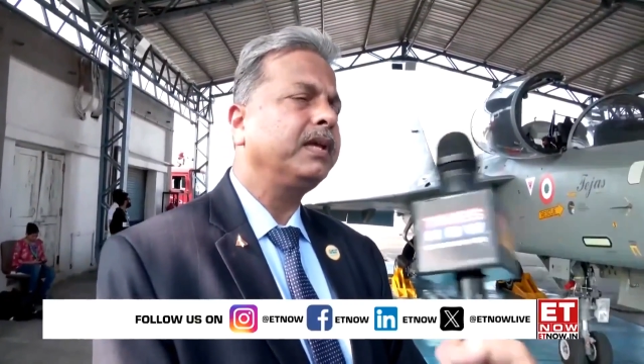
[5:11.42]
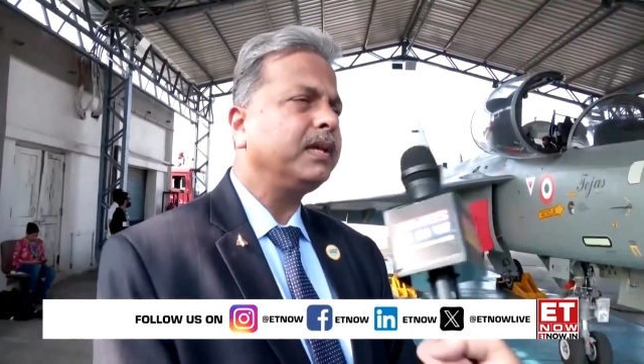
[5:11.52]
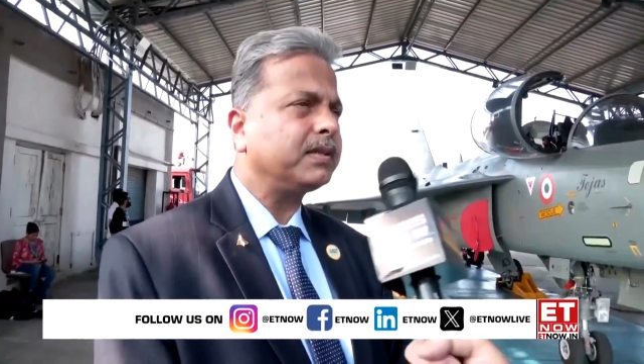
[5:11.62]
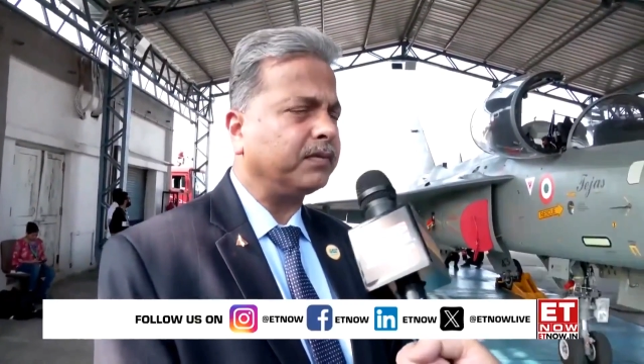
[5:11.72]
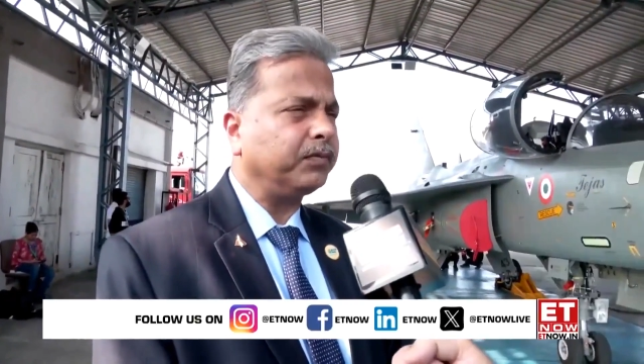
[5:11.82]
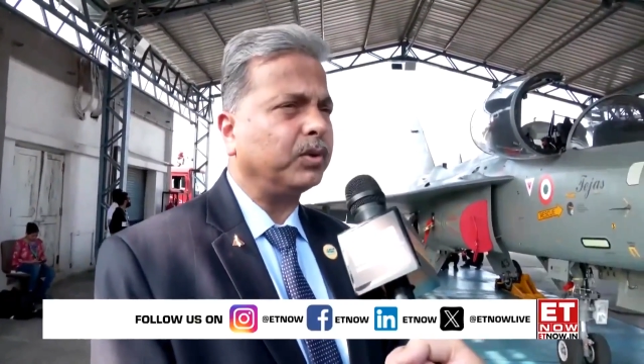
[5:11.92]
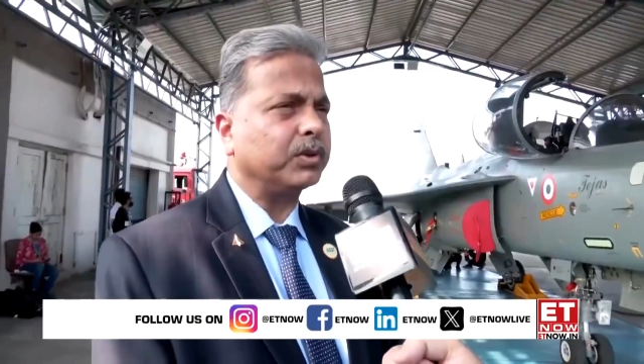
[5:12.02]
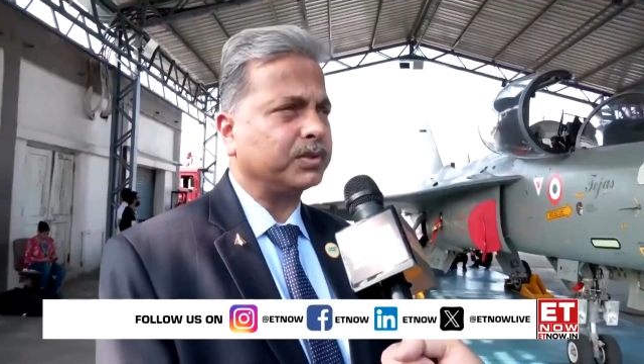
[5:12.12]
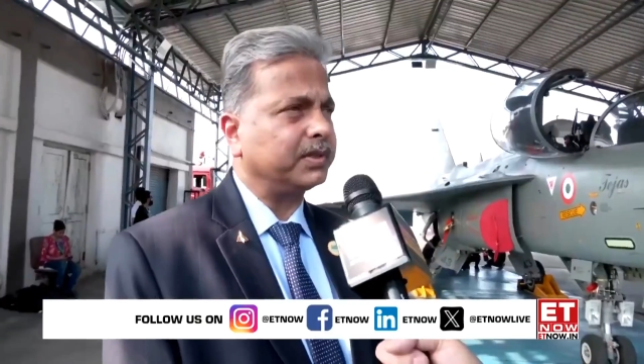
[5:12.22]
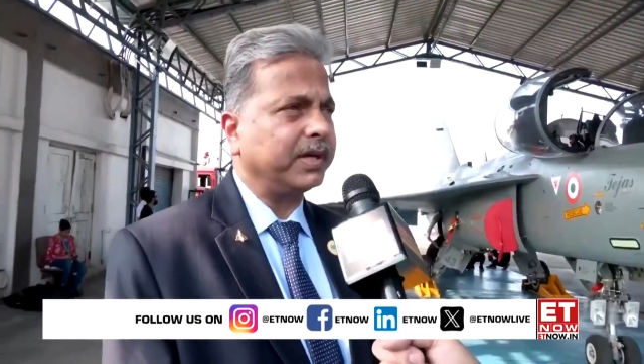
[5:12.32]
Yes, of
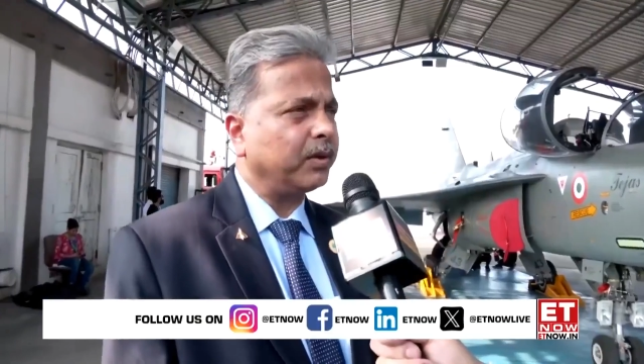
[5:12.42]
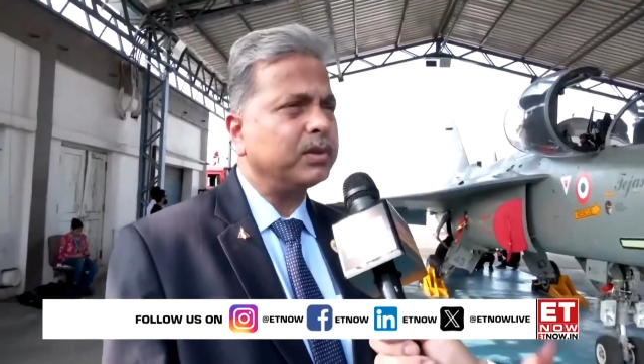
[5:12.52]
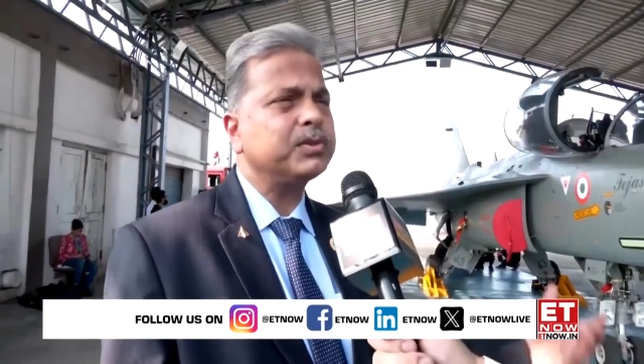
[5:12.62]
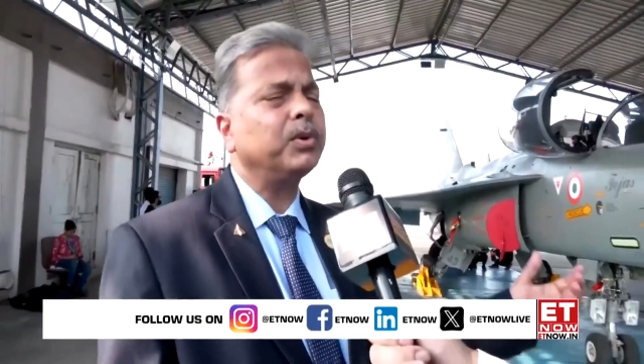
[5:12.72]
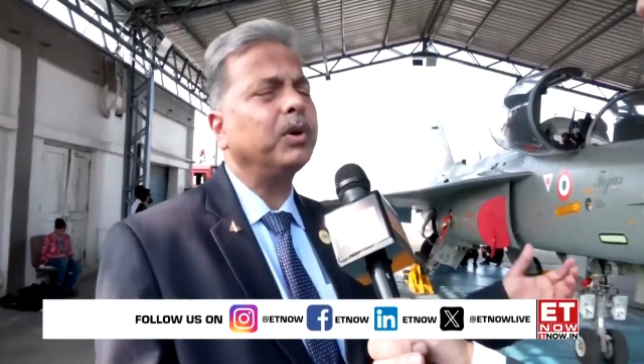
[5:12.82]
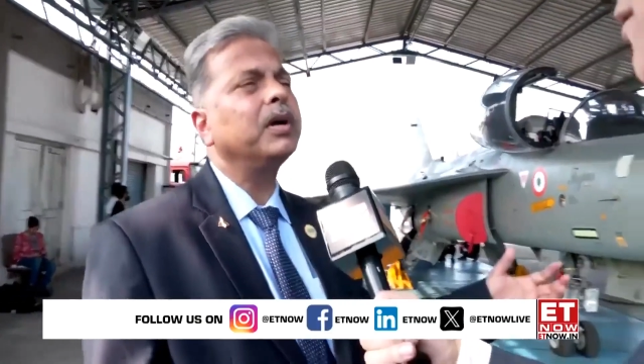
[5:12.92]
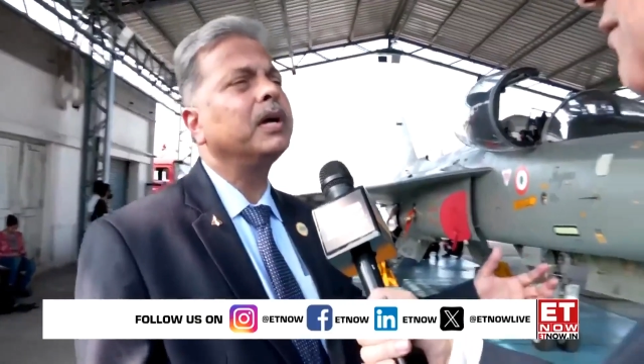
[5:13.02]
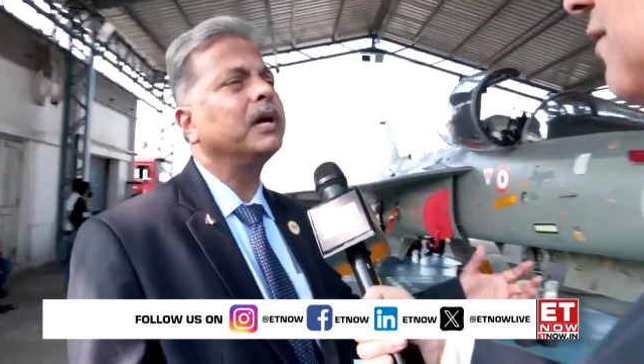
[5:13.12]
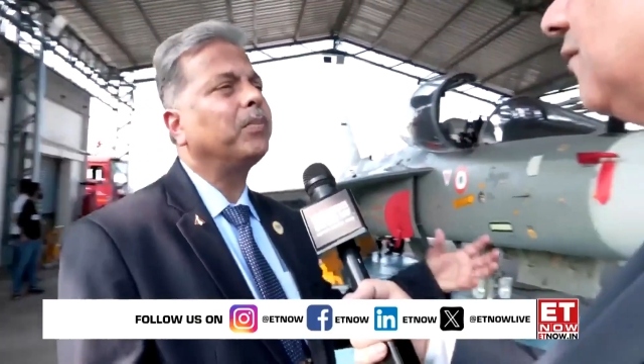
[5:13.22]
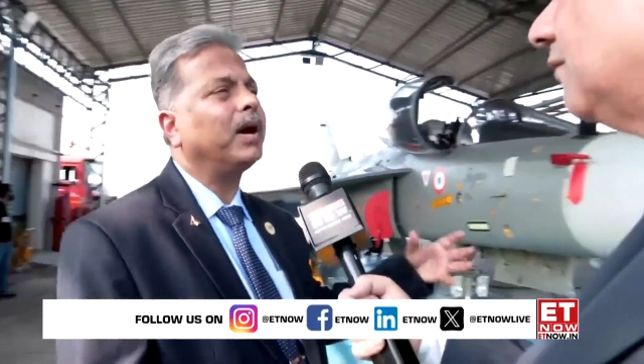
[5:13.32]
course. They are also
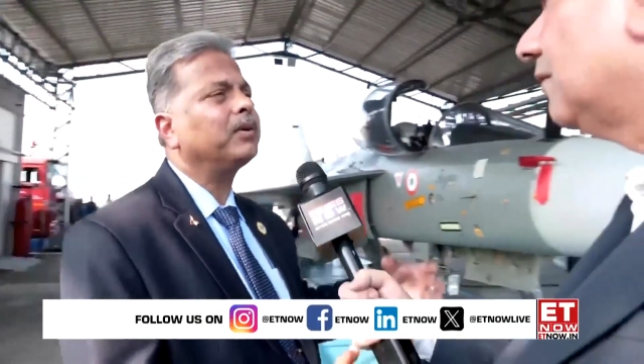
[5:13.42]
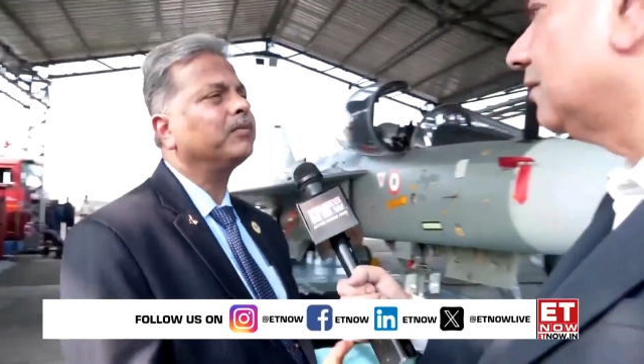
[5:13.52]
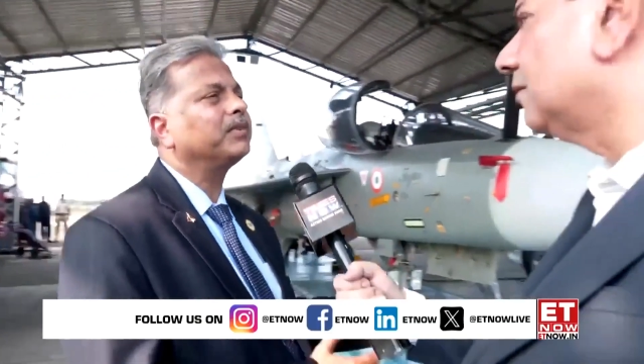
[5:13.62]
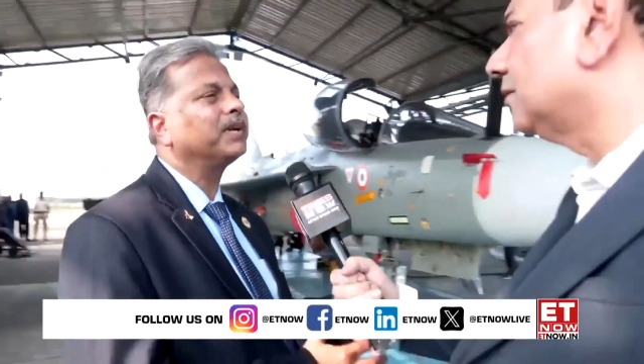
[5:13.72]
part of